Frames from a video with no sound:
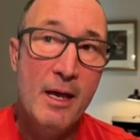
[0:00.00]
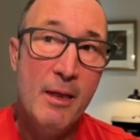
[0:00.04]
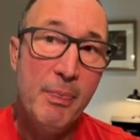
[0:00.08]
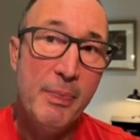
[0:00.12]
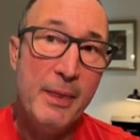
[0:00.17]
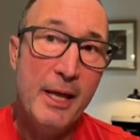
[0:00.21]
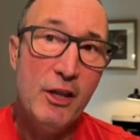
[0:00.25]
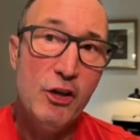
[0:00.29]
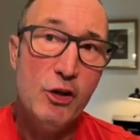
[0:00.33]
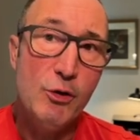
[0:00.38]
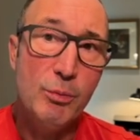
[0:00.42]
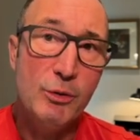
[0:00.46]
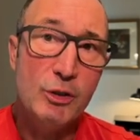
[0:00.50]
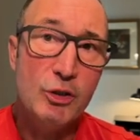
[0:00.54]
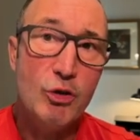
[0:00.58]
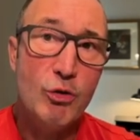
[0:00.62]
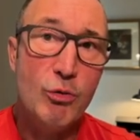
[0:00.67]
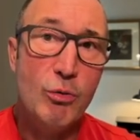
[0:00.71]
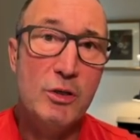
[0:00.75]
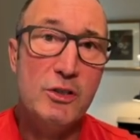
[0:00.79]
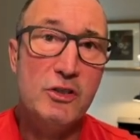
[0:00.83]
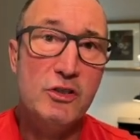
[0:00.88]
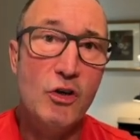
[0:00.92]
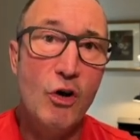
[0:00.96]
Then you would
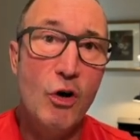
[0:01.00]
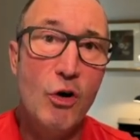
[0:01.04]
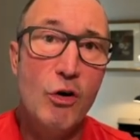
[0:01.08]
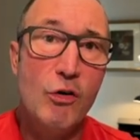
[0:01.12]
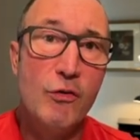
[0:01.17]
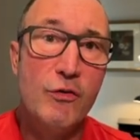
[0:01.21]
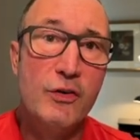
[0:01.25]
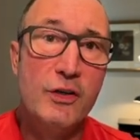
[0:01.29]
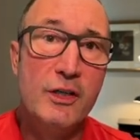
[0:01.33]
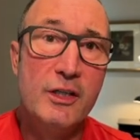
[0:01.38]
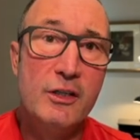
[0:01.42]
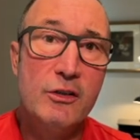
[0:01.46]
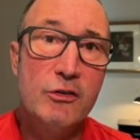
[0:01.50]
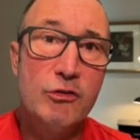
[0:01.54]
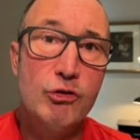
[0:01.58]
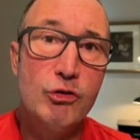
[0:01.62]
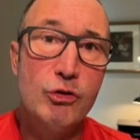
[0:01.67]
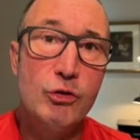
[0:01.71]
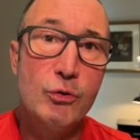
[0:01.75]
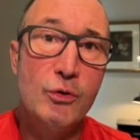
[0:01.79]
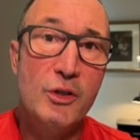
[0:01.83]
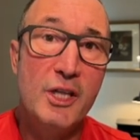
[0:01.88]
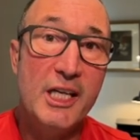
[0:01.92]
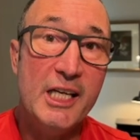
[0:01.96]
cross over
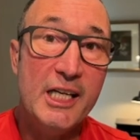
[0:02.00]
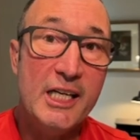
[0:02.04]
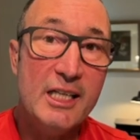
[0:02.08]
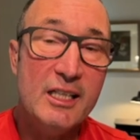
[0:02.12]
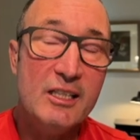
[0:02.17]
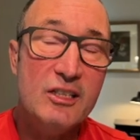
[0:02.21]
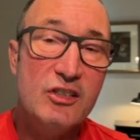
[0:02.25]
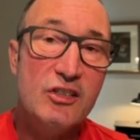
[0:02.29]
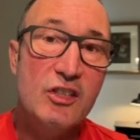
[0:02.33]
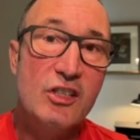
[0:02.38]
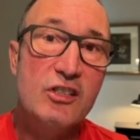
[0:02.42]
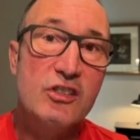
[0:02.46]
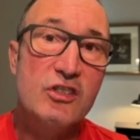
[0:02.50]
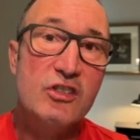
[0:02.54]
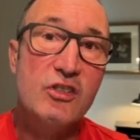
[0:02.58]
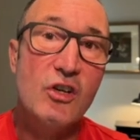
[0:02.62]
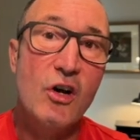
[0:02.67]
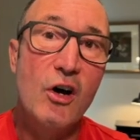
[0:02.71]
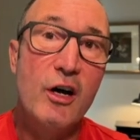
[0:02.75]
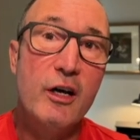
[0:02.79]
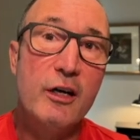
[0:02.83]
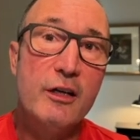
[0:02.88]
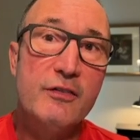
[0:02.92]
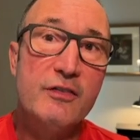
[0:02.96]
to the eastern
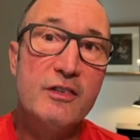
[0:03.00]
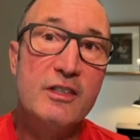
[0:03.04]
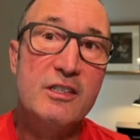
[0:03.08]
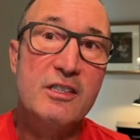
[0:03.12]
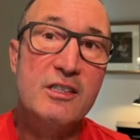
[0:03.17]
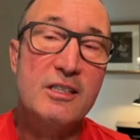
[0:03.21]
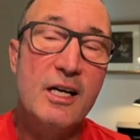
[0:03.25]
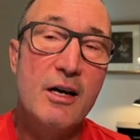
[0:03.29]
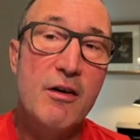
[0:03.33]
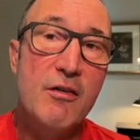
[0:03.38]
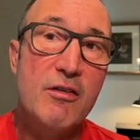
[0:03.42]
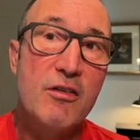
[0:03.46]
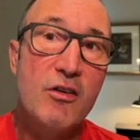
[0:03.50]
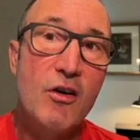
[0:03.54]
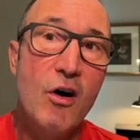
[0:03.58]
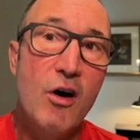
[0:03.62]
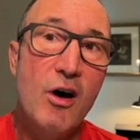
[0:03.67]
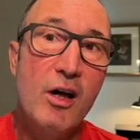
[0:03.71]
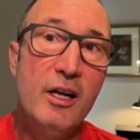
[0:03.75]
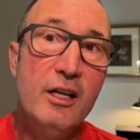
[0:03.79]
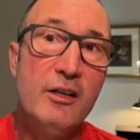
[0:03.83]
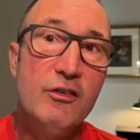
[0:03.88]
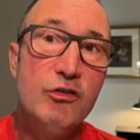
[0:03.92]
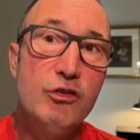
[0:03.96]
side of the South
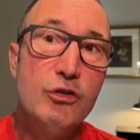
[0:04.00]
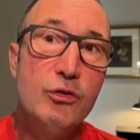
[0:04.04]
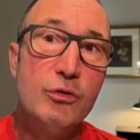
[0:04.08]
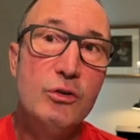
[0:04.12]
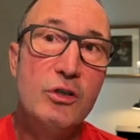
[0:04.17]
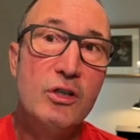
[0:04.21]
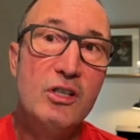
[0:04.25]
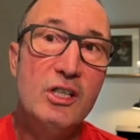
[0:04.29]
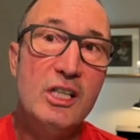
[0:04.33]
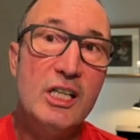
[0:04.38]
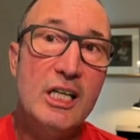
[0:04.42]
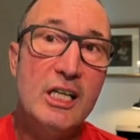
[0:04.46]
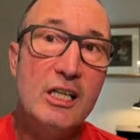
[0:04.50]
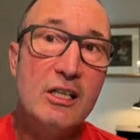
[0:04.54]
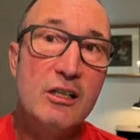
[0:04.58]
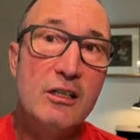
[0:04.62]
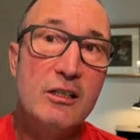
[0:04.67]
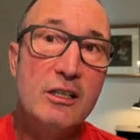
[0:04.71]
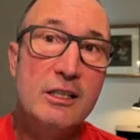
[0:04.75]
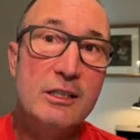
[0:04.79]
Island, to Dunedin.